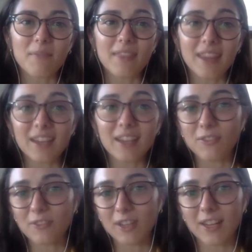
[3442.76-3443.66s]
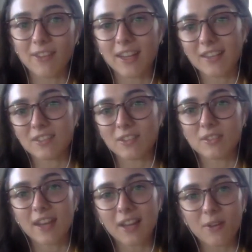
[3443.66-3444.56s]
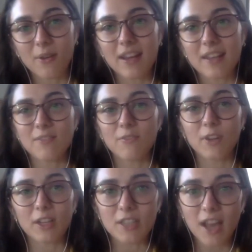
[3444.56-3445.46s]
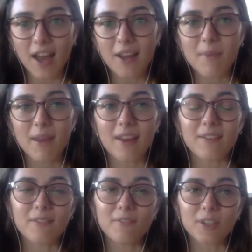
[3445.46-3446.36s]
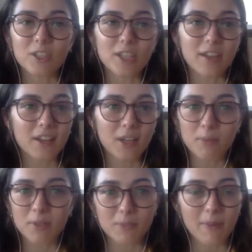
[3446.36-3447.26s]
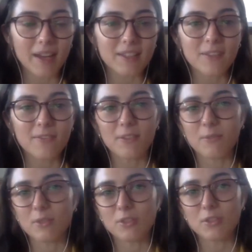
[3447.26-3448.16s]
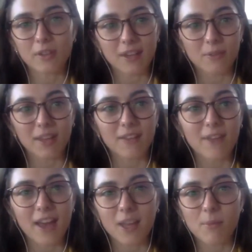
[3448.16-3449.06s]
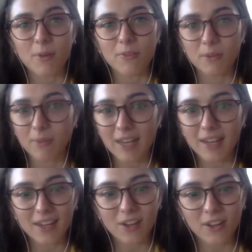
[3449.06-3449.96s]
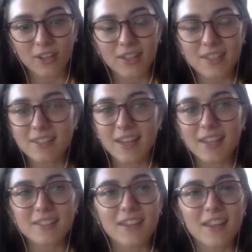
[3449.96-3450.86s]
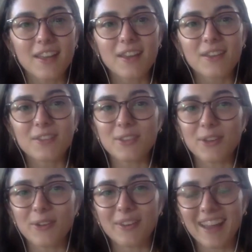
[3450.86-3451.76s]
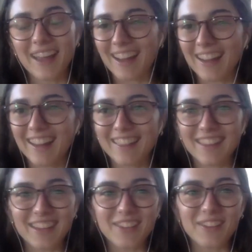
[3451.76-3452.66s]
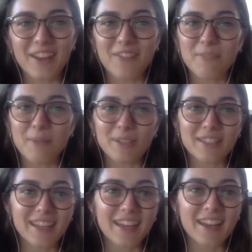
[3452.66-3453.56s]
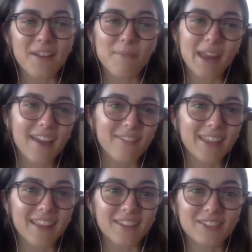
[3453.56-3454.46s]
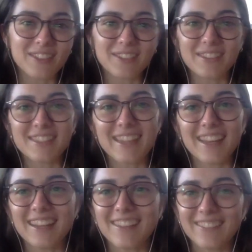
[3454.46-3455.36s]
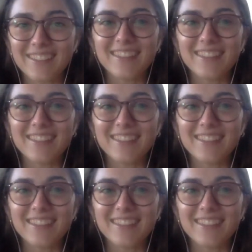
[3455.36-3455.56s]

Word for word: thank you for giving us those takeaways and for your time and for sharing your perspective. It was certainly really valuable for me to hear all your insights. So yeah, I can't thank you enough personally and on behalf of the other students. Thank you.